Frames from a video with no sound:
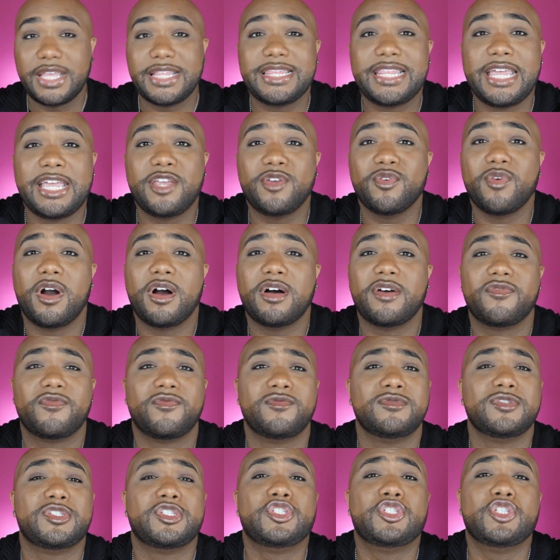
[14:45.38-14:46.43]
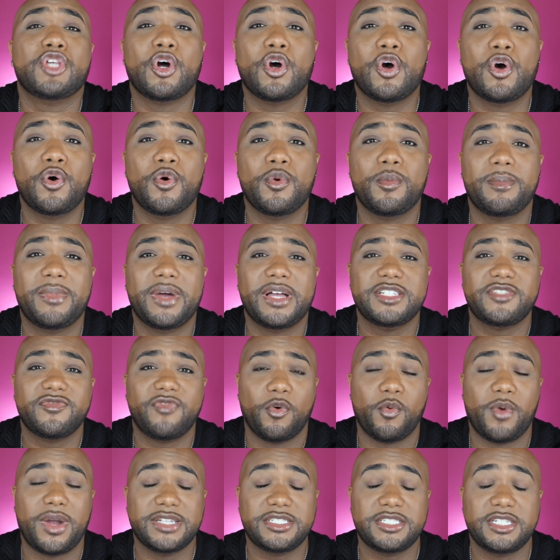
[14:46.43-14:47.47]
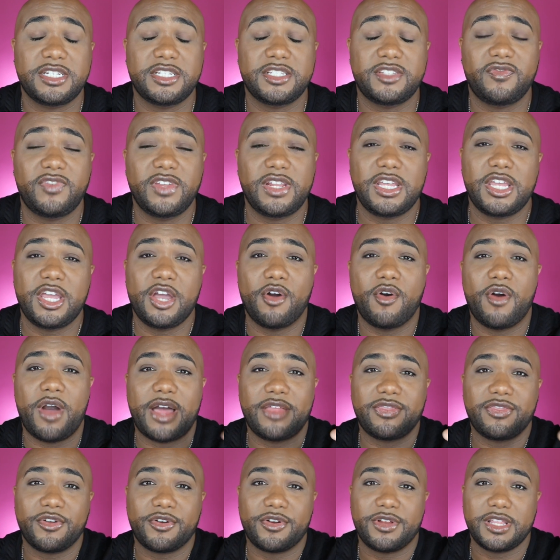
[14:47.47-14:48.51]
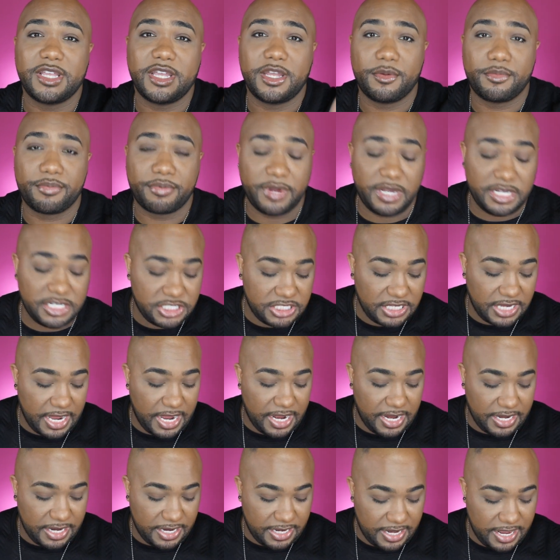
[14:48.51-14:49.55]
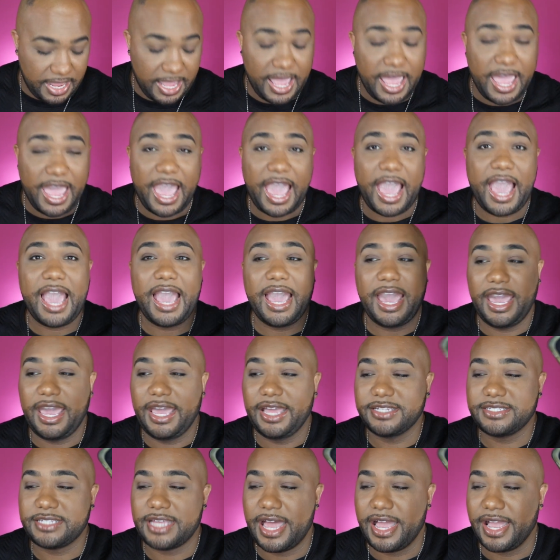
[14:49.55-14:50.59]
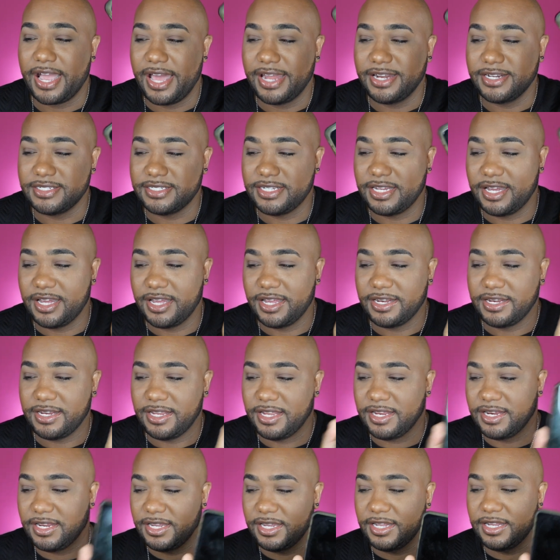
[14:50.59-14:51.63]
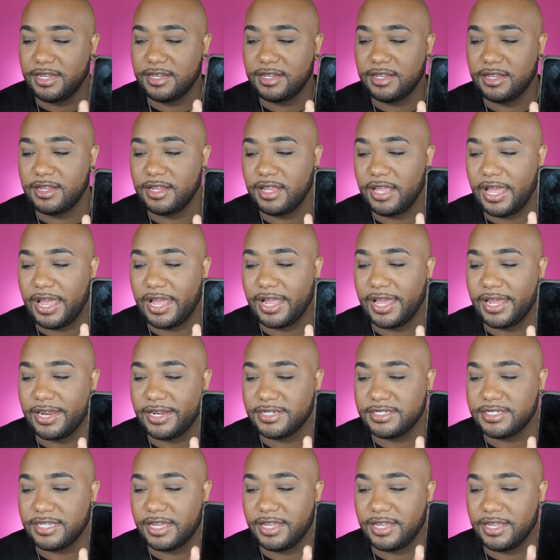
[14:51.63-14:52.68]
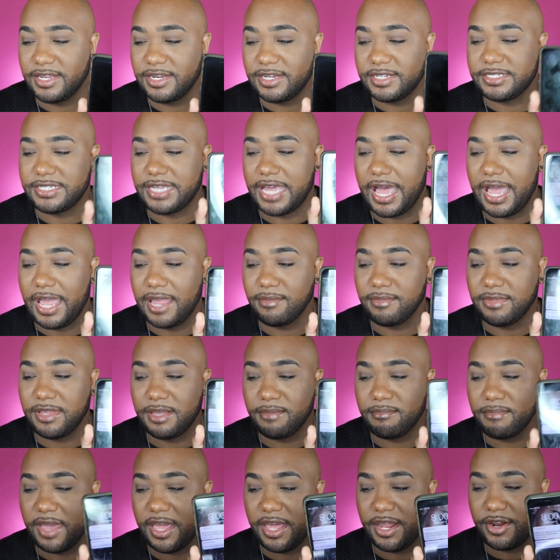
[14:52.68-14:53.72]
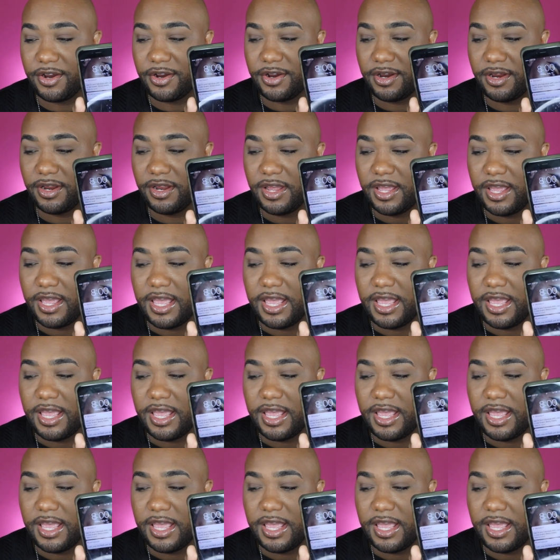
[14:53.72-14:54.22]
Thank you all so much for watching this video. I thoroughly appreciate it. And I got it done in a timely manner.